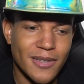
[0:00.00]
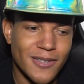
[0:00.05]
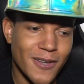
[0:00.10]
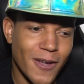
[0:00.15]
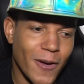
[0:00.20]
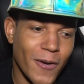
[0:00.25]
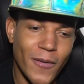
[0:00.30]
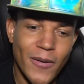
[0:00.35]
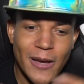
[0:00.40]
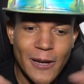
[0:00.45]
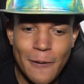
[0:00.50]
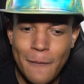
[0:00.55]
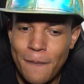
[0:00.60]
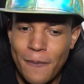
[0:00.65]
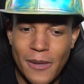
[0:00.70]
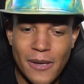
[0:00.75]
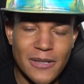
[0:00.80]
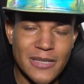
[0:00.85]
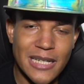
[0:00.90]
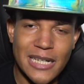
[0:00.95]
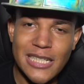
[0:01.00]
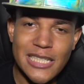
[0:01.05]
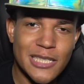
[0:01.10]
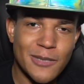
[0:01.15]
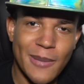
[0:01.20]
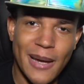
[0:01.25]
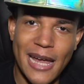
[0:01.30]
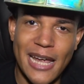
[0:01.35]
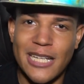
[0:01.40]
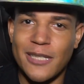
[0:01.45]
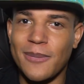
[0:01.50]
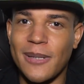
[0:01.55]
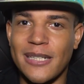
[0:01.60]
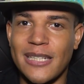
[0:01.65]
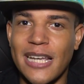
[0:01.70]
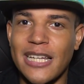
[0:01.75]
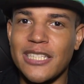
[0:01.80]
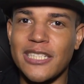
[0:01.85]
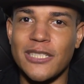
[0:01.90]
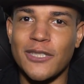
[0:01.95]
So it was kind of just my
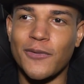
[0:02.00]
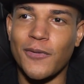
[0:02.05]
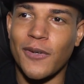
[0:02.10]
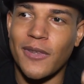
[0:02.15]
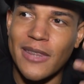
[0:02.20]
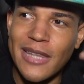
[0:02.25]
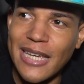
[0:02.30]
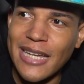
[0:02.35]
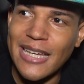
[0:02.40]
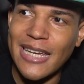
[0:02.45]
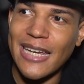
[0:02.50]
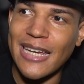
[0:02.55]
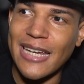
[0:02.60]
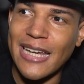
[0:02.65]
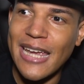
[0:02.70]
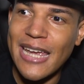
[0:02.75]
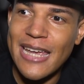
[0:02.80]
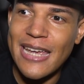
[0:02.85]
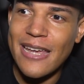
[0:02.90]
expectations for thinking